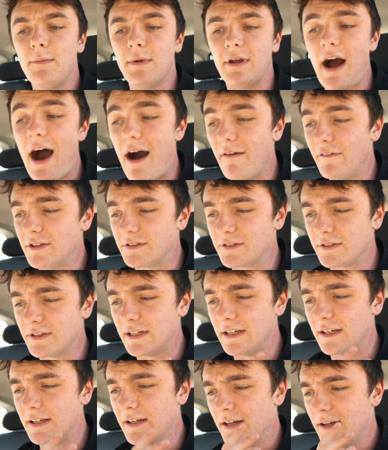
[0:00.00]
I mean,
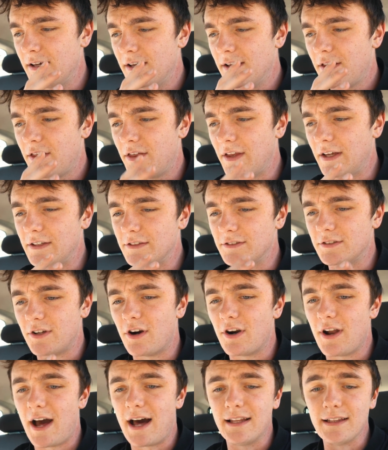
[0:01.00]
obviously, things
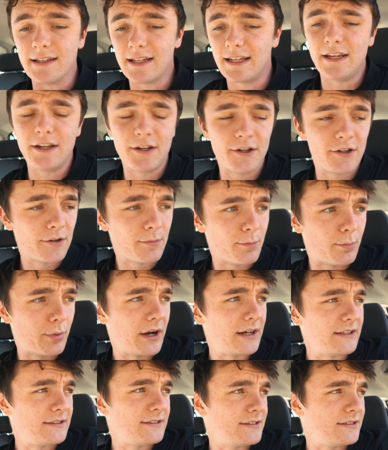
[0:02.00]
are not linear,
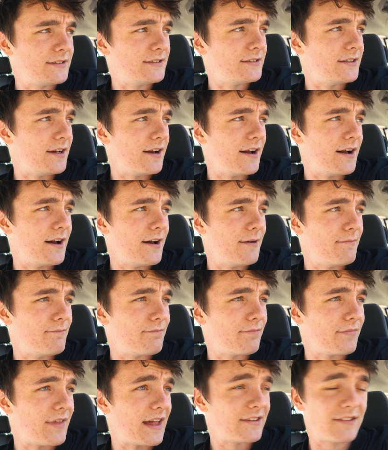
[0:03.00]
but
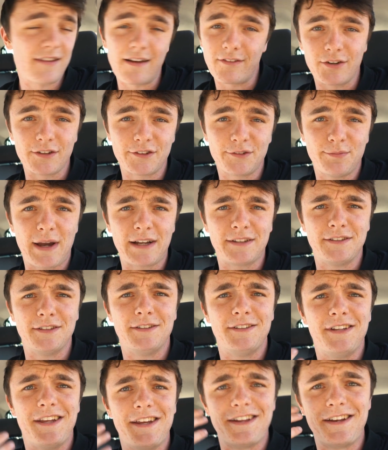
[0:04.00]
that's never
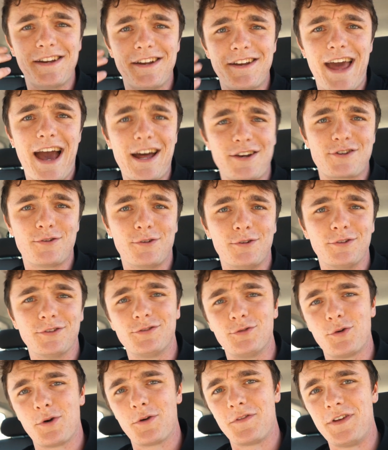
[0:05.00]
expected in a natural
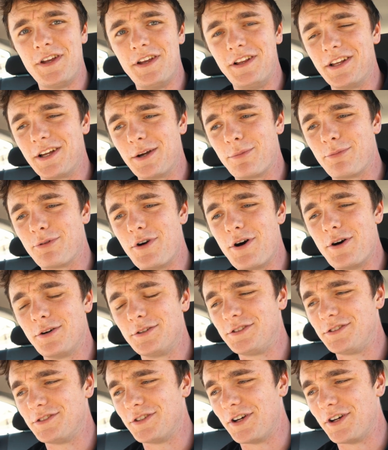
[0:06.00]
sort of healing approach.